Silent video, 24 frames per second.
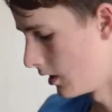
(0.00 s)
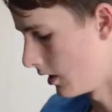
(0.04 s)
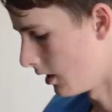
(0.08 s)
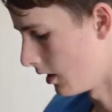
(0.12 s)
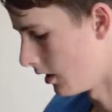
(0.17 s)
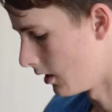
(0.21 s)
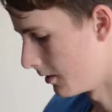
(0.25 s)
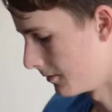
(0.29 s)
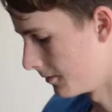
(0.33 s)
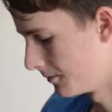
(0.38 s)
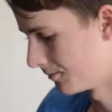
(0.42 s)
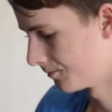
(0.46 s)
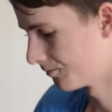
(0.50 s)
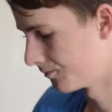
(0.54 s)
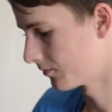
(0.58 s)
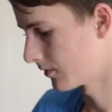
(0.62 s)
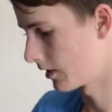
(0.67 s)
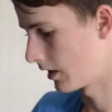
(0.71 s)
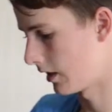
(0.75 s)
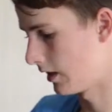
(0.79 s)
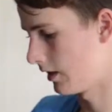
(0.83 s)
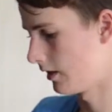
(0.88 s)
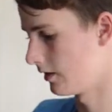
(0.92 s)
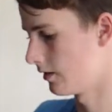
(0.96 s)
Um,
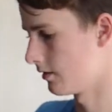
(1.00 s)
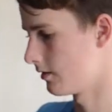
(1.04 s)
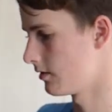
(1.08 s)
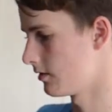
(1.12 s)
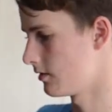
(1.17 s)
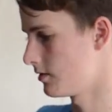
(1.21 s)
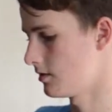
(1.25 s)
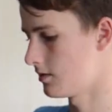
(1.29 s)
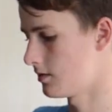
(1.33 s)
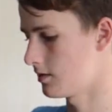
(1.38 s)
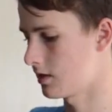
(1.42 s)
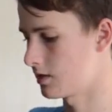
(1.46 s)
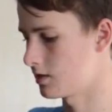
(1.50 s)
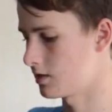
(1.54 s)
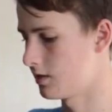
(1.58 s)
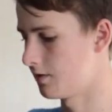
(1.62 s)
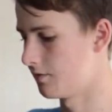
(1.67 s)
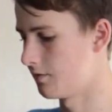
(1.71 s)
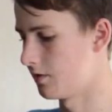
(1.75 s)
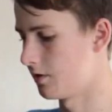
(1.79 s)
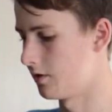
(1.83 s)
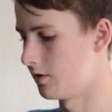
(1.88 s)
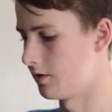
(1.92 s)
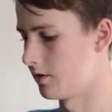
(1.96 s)
and this is actually
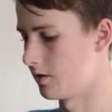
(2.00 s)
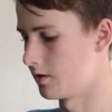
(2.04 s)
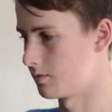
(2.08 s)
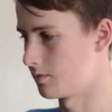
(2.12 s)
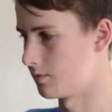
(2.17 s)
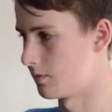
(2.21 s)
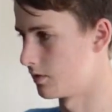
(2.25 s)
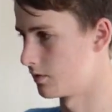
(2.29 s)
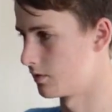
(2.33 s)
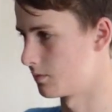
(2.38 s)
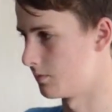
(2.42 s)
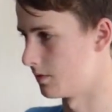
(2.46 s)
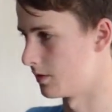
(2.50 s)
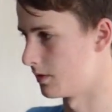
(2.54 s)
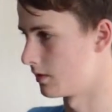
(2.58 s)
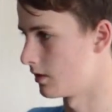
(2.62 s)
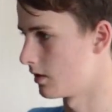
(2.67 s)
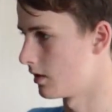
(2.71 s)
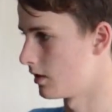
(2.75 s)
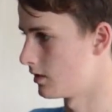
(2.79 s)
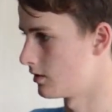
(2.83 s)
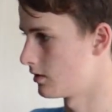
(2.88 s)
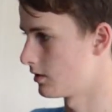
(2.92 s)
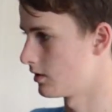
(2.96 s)
a very nice mouth mat.
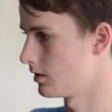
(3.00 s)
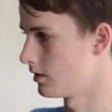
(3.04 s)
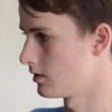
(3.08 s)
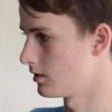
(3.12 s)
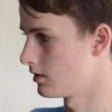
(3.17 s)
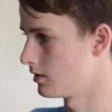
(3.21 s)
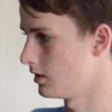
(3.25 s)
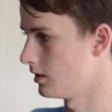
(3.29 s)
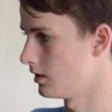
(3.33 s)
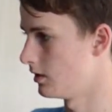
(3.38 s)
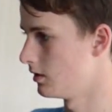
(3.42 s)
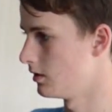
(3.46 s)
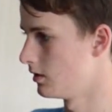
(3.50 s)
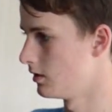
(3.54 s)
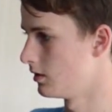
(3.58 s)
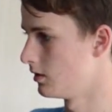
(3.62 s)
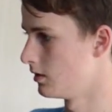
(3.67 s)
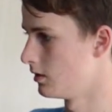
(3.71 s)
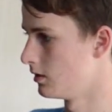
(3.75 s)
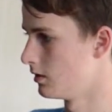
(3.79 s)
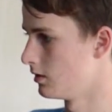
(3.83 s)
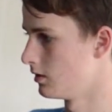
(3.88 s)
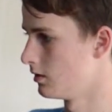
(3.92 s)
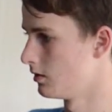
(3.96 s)
As you can see,
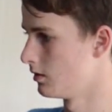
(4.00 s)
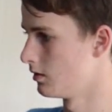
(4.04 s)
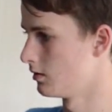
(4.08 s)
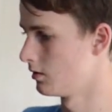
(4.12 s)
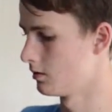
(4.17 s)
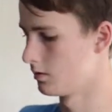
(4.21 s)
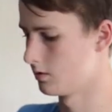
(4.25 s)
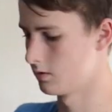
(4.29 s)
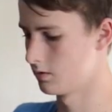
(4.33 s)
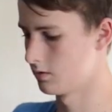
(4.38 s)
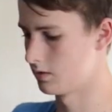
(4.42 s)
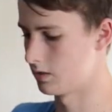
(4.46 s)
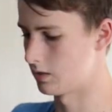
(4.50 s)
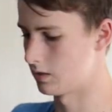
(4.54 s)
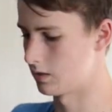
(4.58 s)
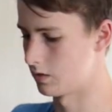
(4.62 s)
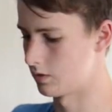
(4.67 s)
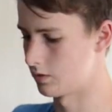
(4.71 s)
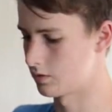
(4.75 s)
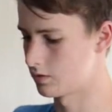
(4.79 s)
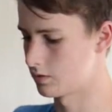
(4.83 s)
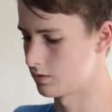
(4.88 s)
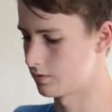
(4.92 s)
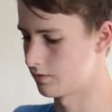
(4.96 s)
it
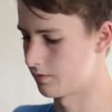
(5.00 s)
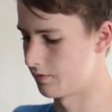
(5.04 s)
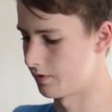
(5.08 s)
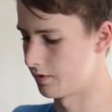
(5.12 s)
looks